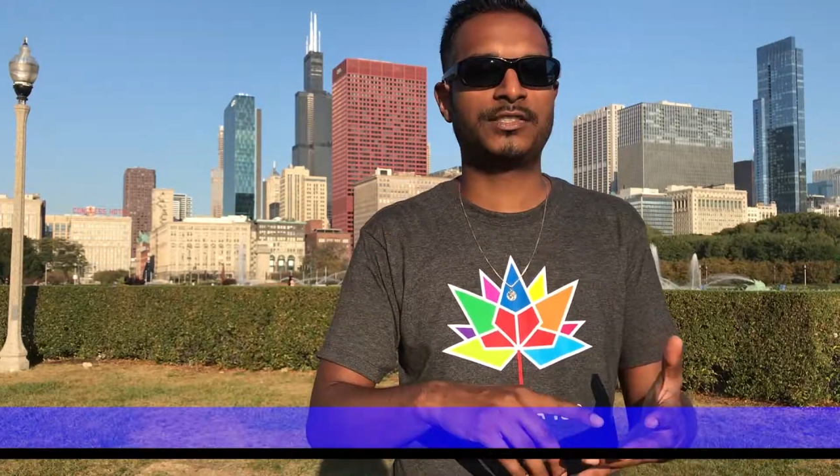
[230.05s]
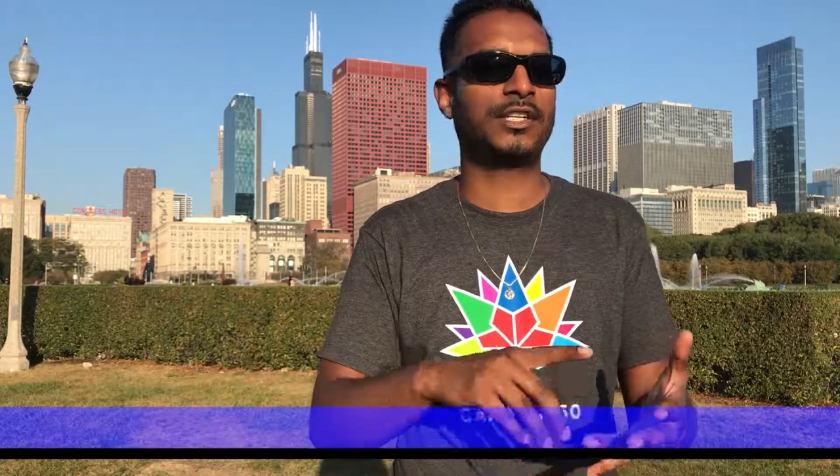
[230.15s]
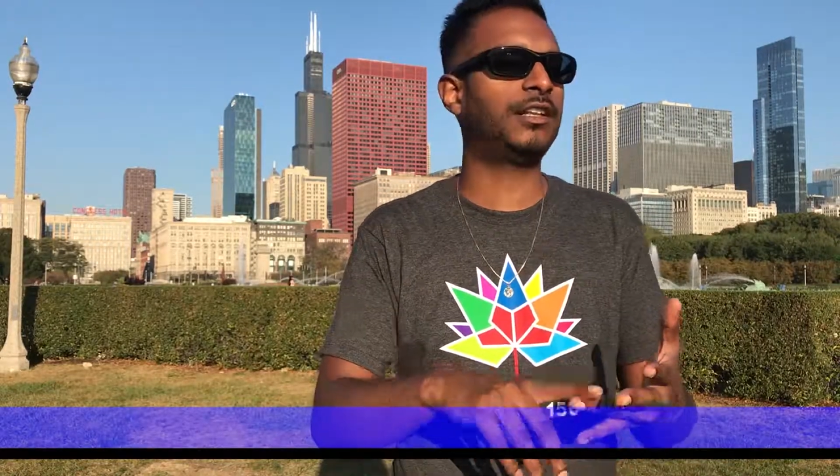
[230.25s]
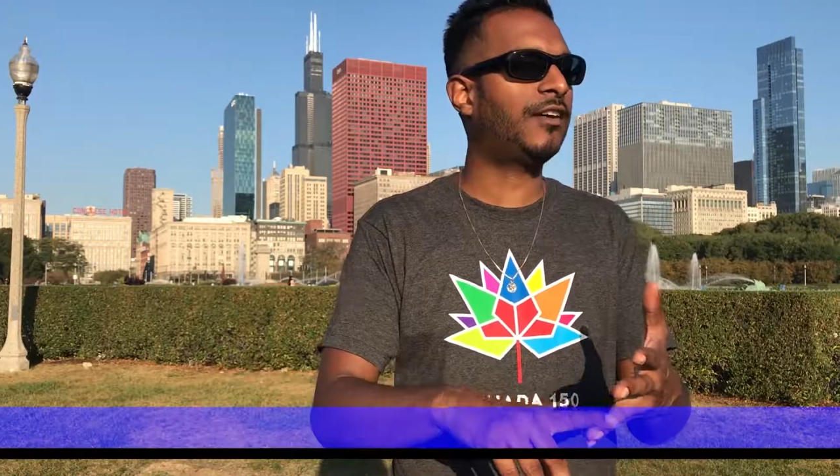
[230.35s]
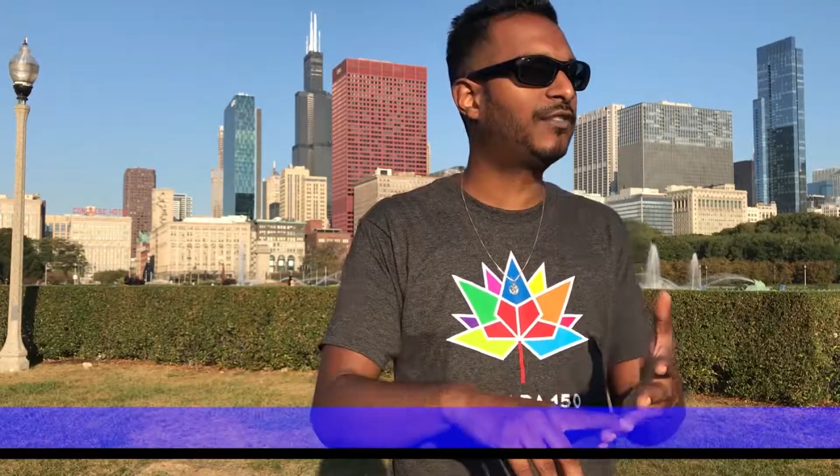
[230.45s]
your
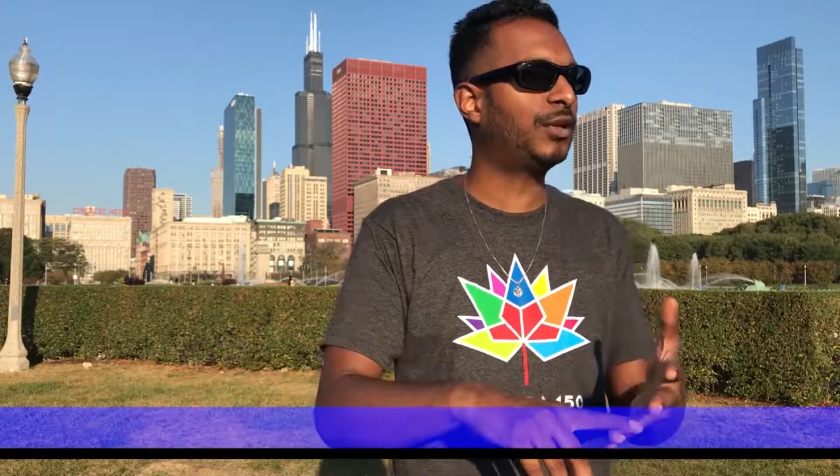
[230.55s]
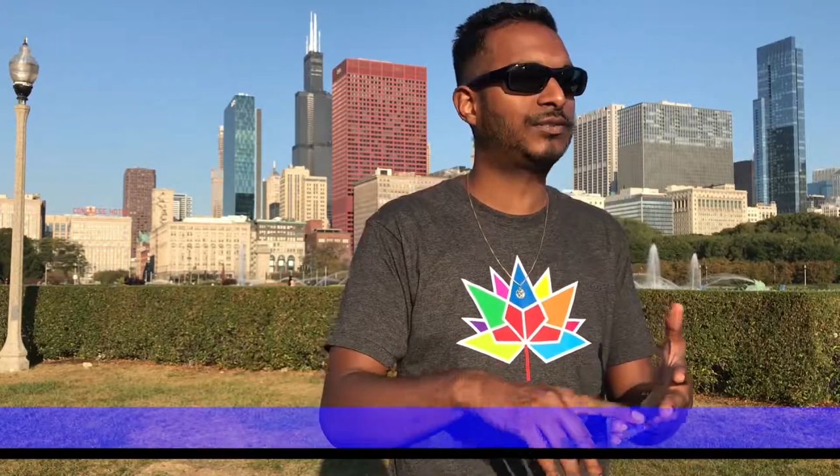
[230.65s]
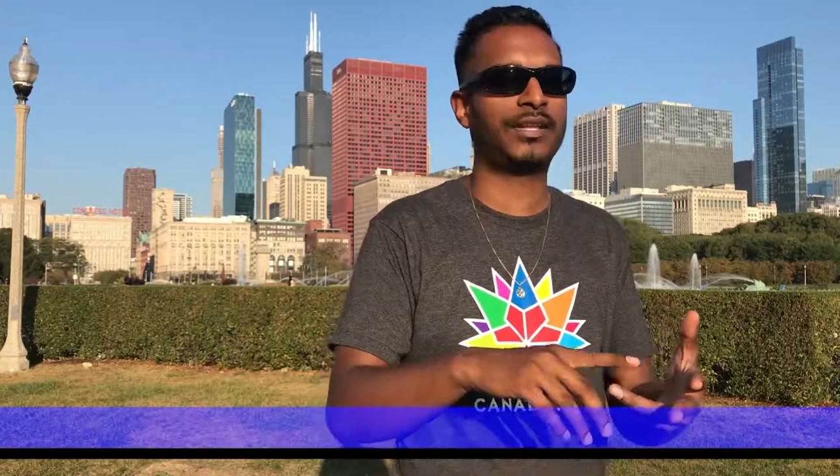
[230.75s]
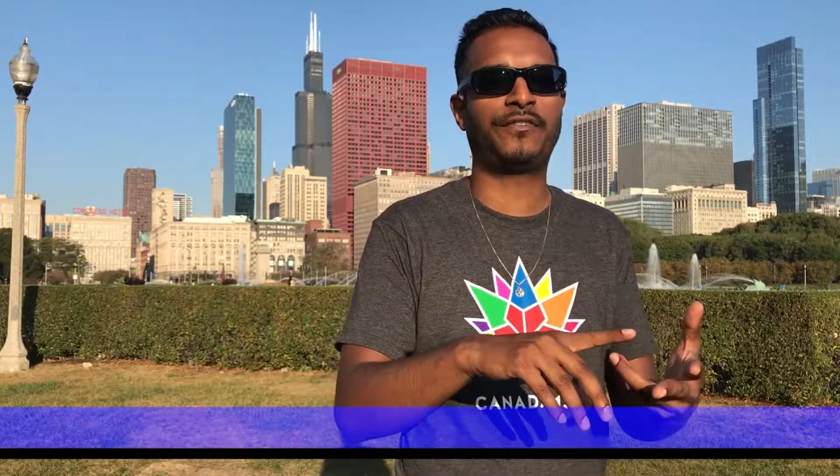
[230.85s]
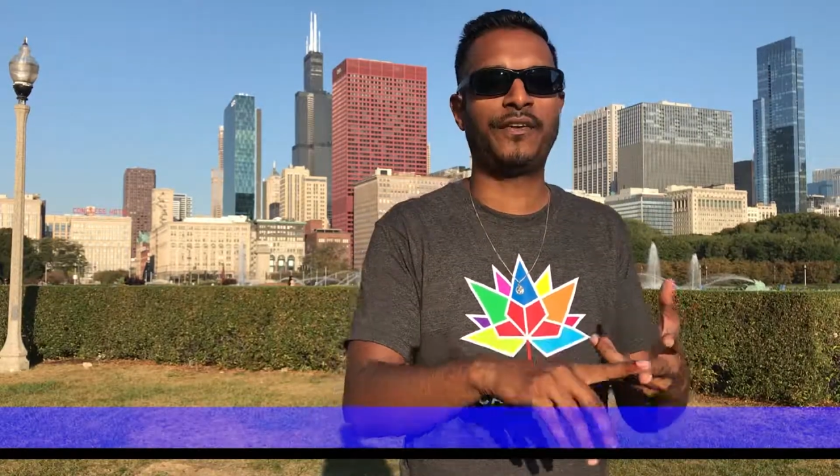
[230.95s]
loved ones, with
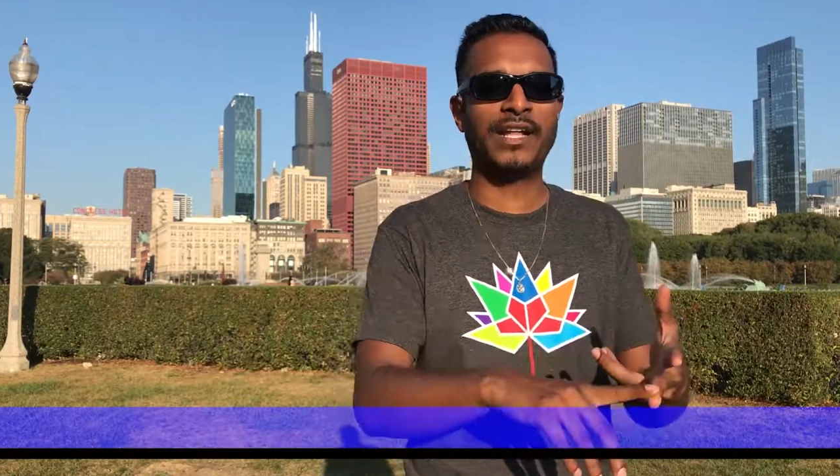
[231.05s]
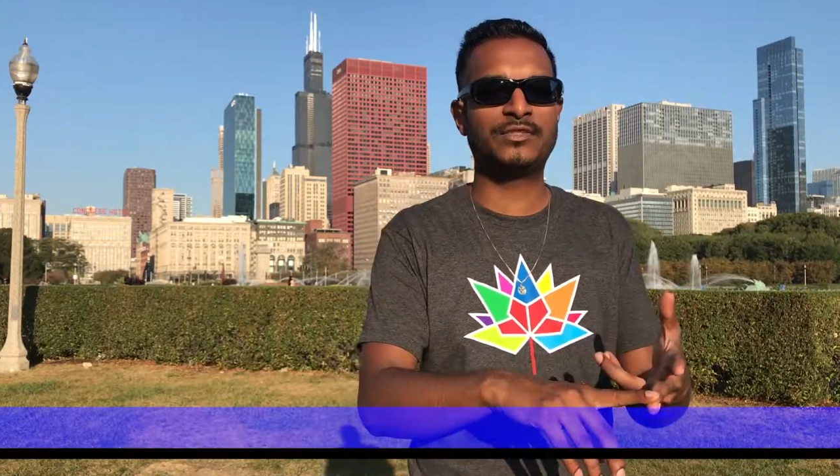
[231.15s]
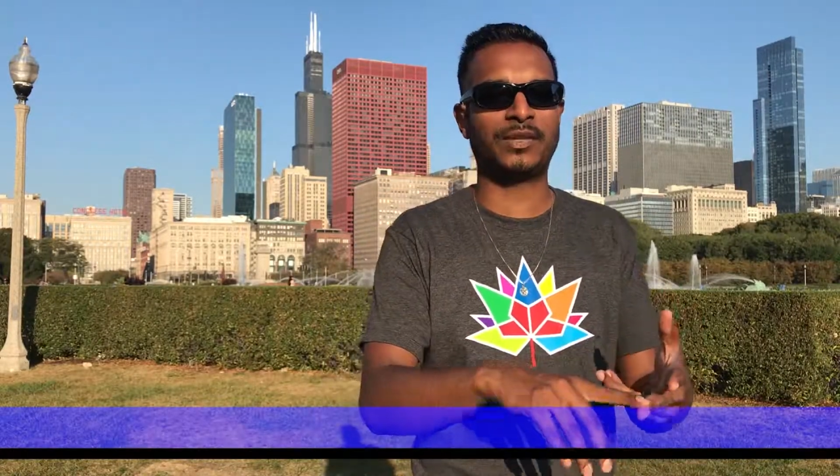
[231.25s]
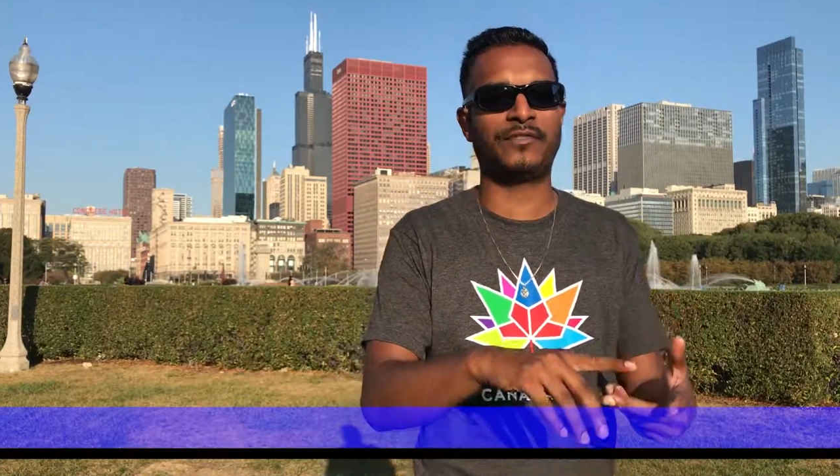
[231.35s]
your friends, with your